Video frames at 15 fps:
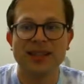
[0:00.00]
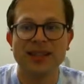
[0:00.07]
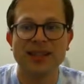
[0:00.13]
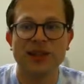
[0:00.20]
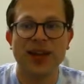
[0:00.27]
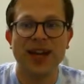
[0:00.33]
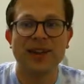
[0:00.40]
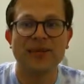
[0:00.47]

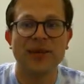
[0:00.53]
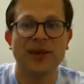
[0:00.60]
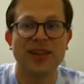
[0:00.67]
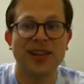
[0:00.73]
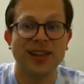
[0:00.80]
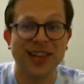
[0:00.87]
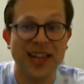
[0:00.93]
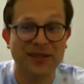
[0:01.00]
Driver
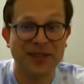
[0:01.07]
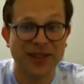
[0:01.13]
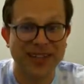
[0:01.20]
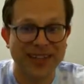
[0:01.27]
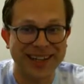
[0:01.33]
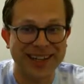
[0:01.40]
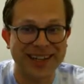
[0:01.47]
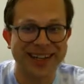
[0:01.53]
level
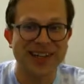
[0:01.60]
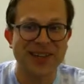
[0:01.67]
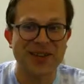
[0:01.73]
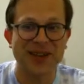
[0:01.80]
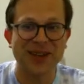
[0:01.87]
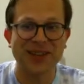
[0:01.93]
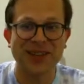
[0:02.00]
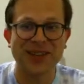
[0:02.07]
ticket. You
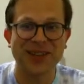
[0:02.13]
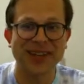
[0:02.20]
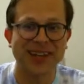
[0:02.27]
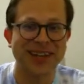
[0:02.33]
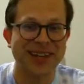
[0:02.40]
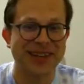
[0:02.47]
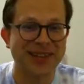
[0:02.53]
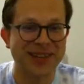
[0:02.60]
also got to
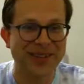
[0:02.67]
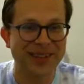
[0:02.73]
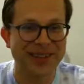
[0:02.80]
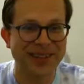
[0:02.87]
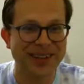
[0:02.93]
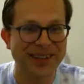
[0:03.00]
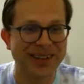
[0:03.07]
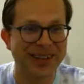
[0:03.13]
count
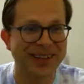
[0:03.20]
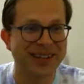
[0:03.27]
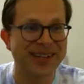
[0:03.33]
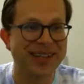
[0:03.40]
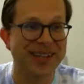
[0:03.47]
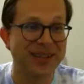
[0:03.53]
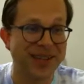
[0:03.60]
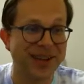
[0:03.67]
the uh,
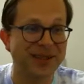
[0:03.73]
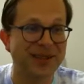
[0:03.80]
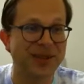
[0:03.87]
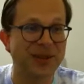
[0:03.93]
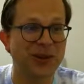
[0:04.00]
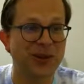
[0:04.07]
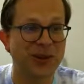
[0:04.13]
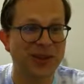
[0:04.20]
10,000
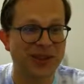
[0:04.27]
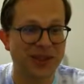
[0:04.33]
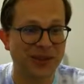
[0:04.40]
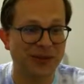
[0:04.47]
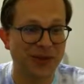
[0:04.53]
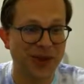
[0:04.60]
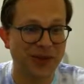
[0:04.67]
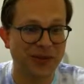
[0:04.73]
coins and the
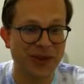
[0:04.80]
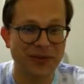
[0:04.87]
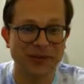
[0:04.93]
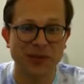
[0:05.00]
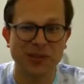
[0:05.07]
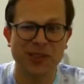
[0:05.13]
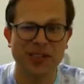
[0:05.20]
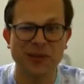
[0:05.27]
45
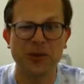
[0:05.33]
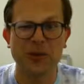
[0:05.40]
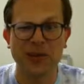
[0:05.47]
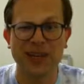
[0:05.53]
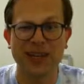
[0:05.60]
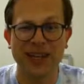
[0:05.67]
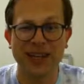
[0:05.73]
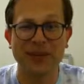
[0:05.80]
rubies if you're
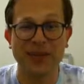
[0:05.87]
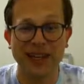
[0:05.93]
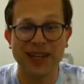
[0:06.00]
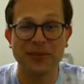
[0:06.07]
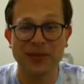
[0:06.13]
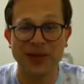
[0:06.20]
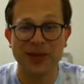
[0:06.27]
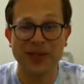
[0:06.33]
really counting how
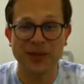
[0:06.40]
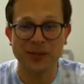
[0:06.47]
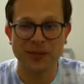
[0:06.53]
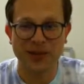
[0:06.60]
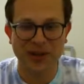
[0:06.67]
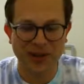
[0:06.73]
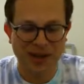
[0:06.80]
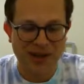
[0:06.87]
many super
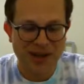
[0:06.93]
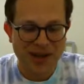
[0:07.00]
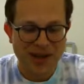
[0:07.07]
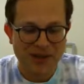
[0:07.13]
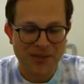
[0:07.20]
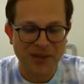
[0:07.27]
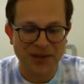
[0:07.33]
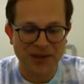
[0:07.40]
good
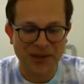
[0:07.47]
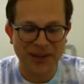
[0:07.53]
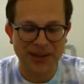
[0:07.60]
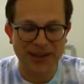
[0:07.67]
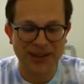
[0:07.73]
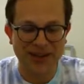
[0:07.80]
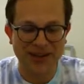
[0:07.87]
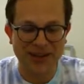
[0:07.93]
pulls you got
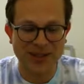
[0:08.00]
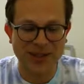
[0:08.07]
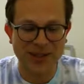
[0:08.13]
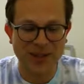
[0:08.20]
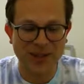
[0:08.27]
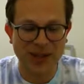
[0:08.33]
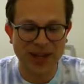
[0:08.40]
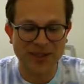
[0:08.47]
out of this. So
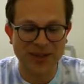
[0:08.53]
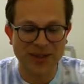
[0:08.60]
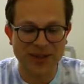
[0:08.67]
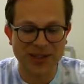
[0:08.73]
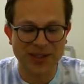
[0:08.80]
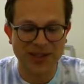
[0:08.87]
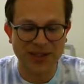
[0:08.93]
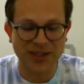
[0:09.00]
driver
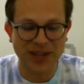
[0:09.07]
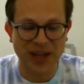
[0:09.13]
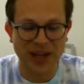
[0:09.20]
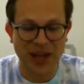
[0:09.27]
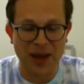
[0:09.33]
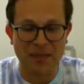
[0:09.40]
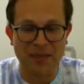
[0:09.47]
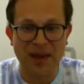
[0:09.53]
skill
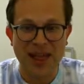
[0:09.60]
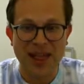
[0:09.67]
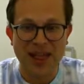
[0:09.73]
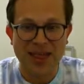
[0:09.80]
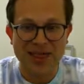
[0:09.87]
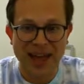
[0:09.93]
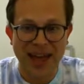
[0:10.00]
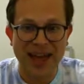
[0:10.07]
up.
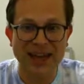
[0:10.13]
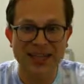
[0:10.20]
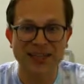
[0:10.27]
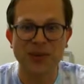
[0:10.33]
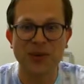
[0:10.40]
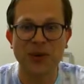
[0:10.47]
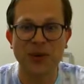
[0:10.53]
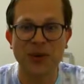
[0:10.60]
That is
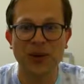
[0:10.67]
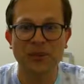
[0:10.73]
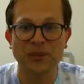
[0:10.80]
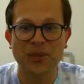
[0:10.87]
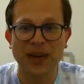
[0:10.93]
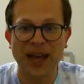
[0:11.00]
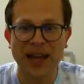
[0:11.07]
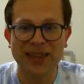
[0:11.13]
cool.
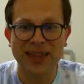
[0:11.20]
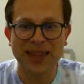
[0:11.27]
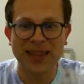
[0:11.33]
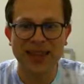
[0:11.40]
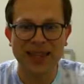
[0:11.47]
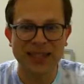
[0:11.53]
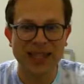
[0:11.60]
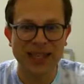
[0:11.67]
I think
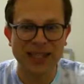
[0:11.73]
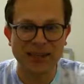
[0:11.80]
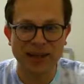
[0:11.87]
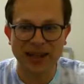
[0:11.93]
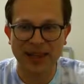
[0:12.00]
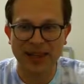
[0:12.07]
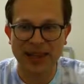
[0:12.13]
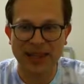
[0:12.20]
that takes me
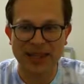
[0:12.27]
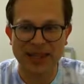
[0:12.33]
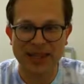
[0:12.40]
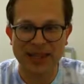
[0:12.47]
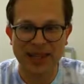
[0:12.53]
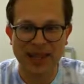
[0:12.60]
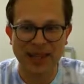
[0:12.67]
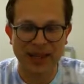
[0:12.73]
to like
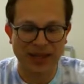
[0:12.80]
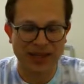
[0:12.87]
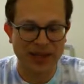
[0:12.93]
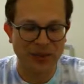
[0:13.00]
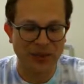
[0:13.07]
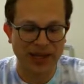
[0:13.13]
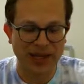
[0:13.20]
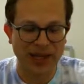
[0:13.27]
nine. I think
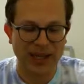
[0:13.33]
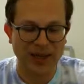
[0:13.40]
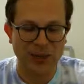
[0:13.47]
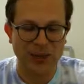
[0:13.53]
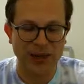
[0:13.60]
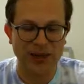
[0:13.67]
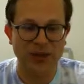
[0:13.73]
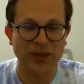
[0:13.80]
when I get the
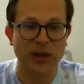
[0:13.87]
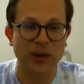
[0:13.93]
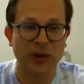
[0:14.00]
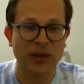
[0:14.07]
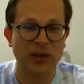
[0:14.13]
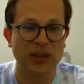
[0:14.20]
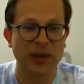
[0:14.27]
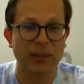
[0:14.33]
one in the token
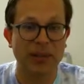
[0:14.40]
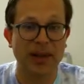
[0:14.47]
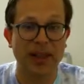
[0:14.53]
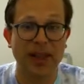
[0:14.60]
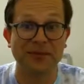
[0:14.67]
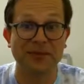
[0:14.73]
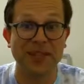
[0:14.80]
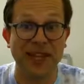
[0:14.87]
shop, I'll
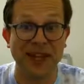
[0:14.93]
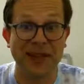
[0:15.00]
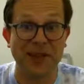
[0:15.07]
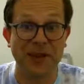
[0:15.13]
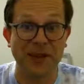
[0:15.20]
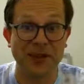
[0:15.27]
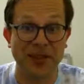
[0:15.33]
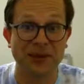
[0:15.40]
have 10 of
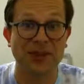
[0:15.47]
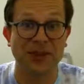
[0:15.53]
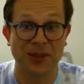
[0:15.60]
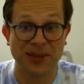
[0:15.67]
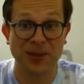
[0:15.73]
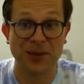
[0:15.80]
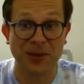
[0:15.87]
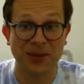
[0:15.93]
those, which is
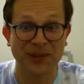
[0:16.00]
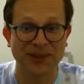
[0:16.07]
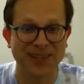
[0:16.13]
cool.